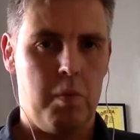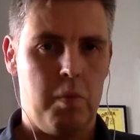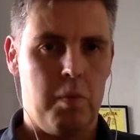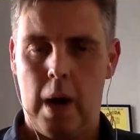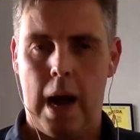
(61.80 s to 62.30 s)

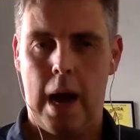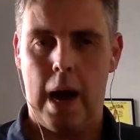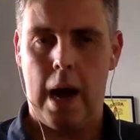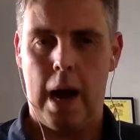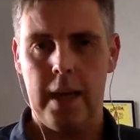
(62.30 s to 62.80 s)
are
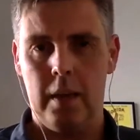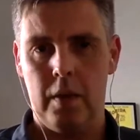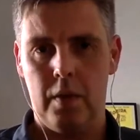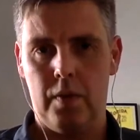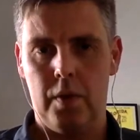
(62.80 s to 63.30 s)
happy
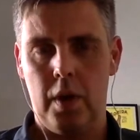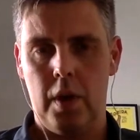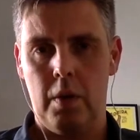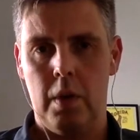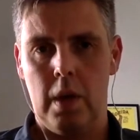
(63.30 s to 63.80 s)
to,
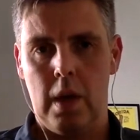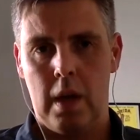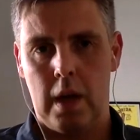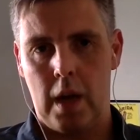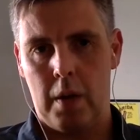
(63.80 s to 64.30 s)
to,
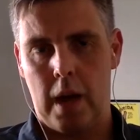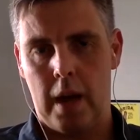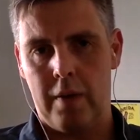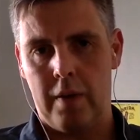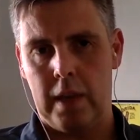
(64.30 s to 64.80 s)
you know,
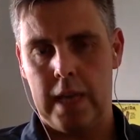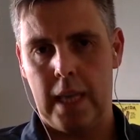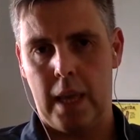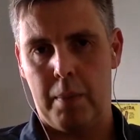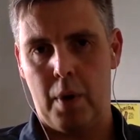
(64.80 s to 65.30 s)
kind of
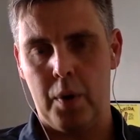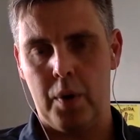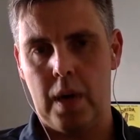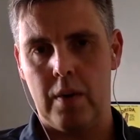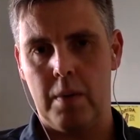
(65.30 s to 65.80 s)
lead that
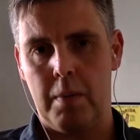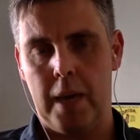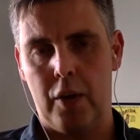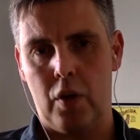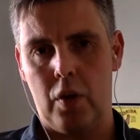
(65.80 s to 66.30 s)
process and
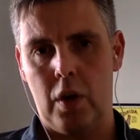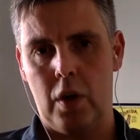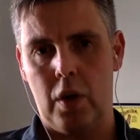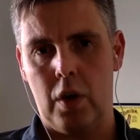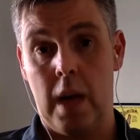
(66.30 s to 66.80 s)
make sure
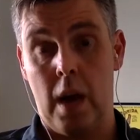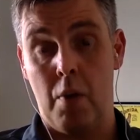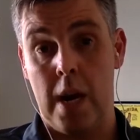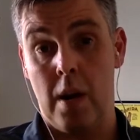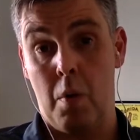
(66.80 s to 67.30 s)
that you can get a
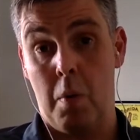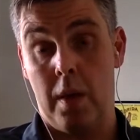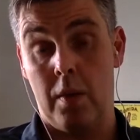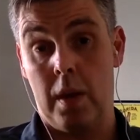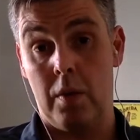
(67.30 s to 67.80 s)
read on
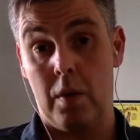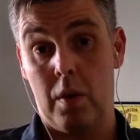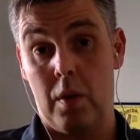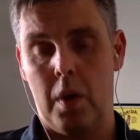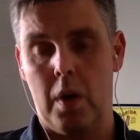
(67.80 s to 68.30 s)
whether things
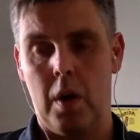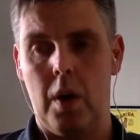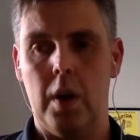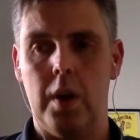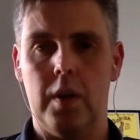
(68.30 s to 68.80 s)
can work at an
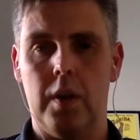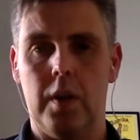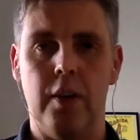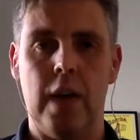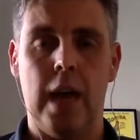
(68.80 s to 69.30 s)
early
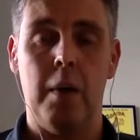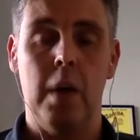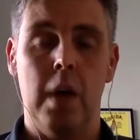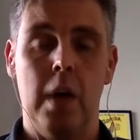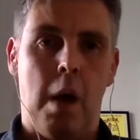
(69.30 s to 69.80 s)
stage. Now,
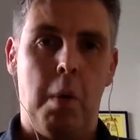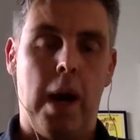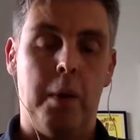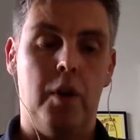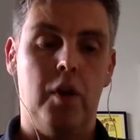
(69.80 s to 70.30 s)
mm.
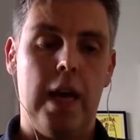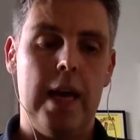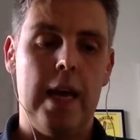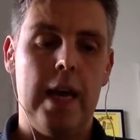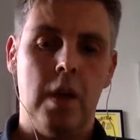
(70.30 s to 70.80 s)
what I would say
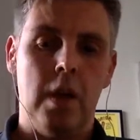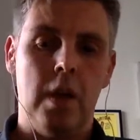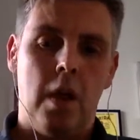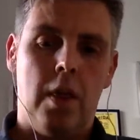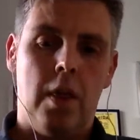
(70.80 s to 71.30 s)
is
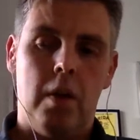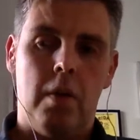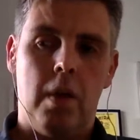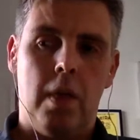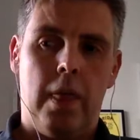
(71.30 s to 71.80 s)
that
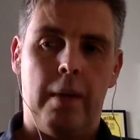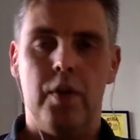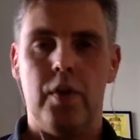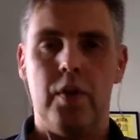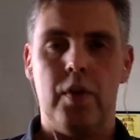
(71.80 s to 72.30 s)
there are
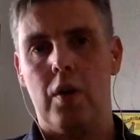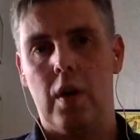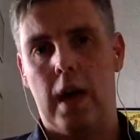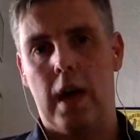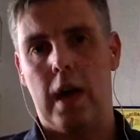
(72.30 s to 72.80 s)
certain
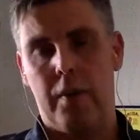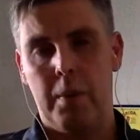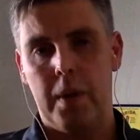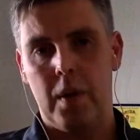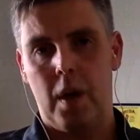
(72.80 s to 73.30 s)
kind of
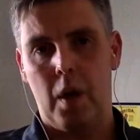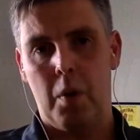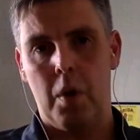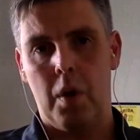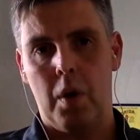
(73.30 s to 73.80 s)
companies that are going to
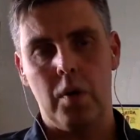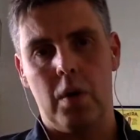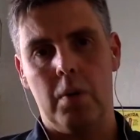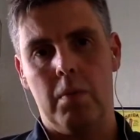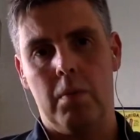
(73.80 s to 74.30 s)
work and
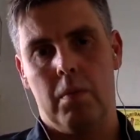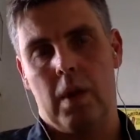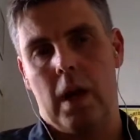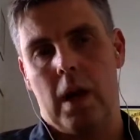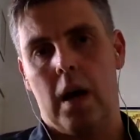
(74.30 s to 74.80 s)
some
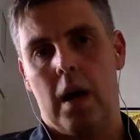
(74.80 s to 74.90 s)
that aren't.